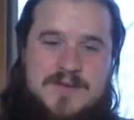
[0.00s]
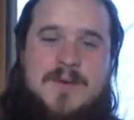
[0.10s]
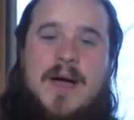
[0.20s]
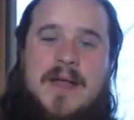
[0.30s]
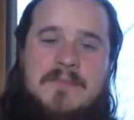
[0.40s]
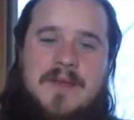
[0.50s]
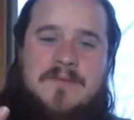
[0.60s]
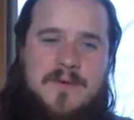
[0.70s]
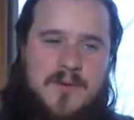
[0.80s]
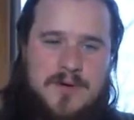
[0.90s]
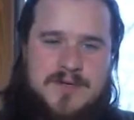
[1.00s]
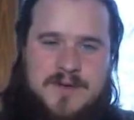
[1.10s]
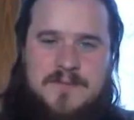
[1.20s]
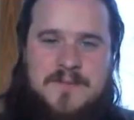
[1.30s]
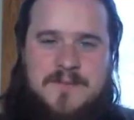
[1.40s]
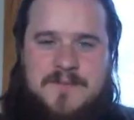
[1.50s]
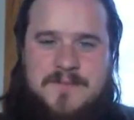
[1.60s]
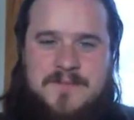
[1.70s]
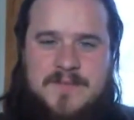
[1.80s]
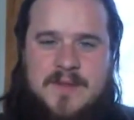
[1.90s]
quite a bit for worship,
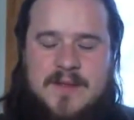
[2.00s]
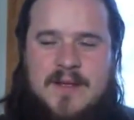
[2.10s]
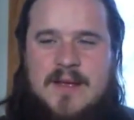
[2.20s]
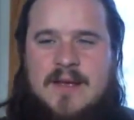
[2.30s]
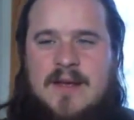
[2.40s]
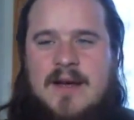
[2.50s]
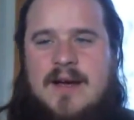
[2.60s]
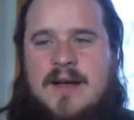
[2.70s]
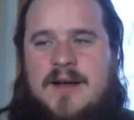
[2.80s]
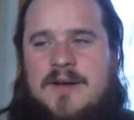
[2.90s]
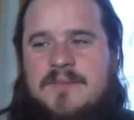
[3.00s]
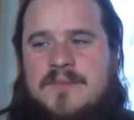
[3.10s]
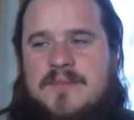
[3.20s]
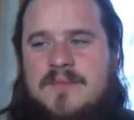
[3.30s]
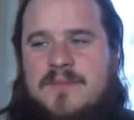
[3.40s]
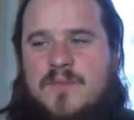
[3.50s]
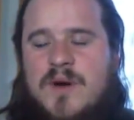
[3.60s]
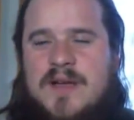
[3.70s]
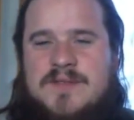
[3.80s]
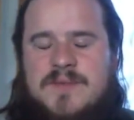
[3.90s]

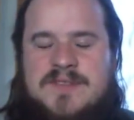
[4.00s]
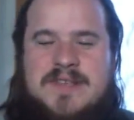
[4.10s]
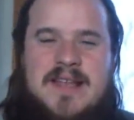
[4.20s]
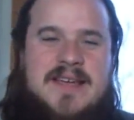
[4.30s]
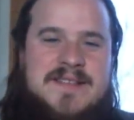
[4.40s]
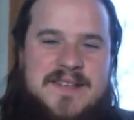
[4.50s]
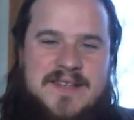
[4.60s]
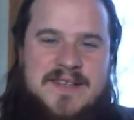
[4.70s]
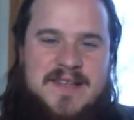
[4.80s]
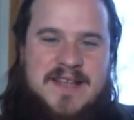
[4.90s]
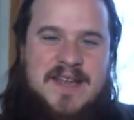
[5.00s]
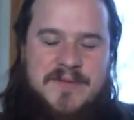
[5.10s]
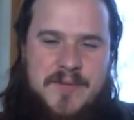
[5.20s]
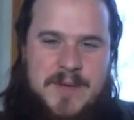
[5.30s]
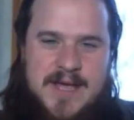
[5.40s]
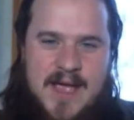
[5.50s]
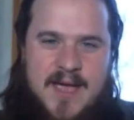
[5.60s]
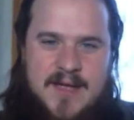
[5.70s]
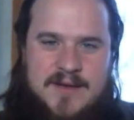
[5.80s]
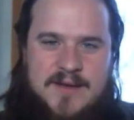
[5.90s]
was a nicety that not everybody
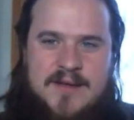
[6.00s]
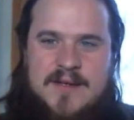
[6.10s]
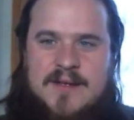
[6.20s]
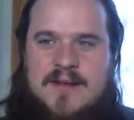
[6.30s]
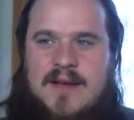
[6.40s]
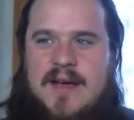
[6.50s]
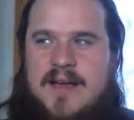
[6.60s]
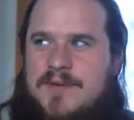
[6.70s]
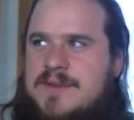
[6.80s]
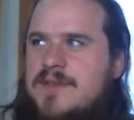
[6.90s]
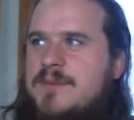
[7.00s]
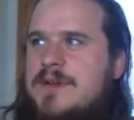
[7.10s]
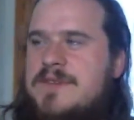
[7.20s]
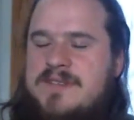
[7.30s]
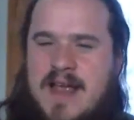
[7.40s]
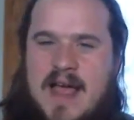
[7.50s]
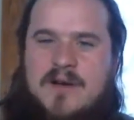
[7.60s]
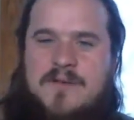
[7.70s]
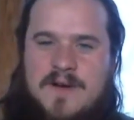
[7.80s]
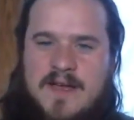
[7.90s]
had. It was a little bit of a
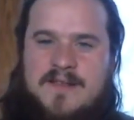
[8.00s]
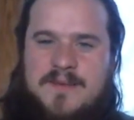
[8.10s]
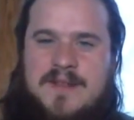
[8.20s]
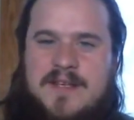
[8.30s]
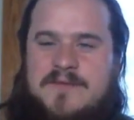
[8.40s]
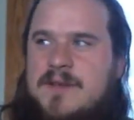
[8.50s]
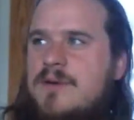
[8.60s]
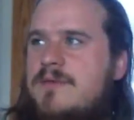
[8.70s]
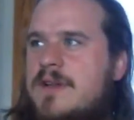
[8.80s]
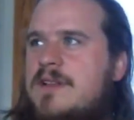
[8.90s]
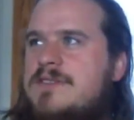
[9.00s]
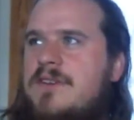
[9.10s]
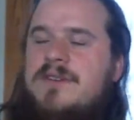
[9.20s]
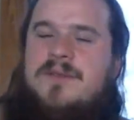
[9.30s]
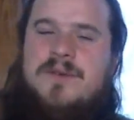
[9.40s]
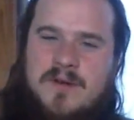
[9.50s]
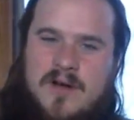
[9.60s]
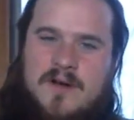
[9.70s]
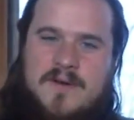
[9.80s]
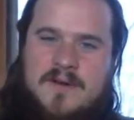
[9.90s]
sacrifice. I mean, like if you were a villager and you were going to
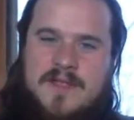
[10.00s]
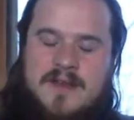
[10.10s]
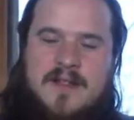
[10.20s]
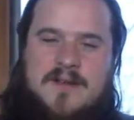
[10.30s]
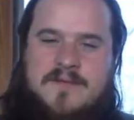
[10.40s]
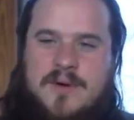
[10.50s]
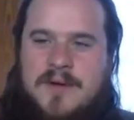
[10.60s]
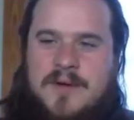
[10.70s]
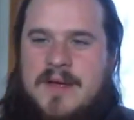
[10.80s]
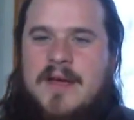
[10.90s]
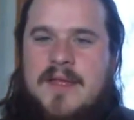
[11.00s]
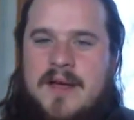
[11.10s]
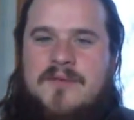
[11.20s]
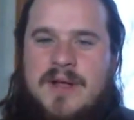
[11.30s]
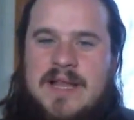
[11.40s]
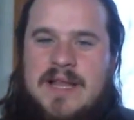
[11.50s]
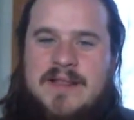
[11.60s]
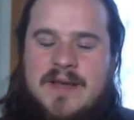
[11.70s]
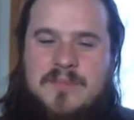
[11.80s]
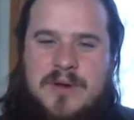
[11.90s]
offer all that olive oil,
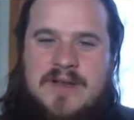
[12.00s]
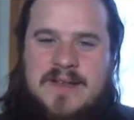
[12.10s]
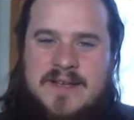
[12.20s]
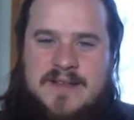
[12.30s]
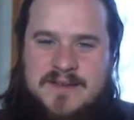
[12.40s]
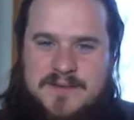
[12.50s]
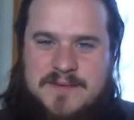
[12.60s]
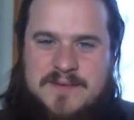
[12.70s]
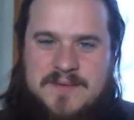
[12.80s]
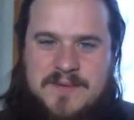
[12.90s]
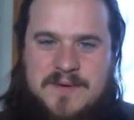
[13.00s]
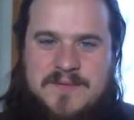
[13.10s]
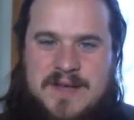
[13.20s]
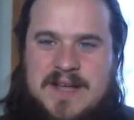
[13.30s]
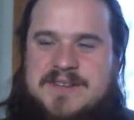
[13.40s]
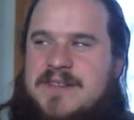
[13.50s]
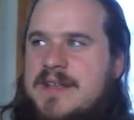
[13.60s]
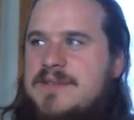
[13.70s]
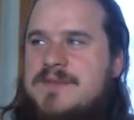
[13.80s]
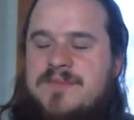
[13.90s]
that put a dent in you. Financially,
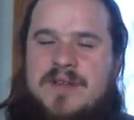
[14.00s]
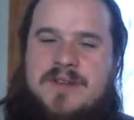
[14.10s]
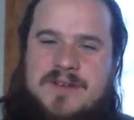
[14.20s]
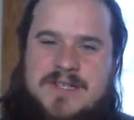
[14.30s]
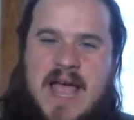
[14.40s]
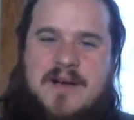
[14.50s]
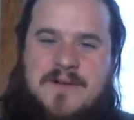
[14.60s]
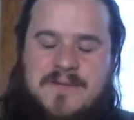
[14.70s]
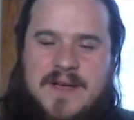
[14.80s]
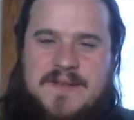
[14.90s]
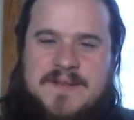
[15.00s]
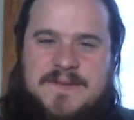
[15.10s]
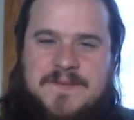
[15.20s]
that was a pretty good sacrifice.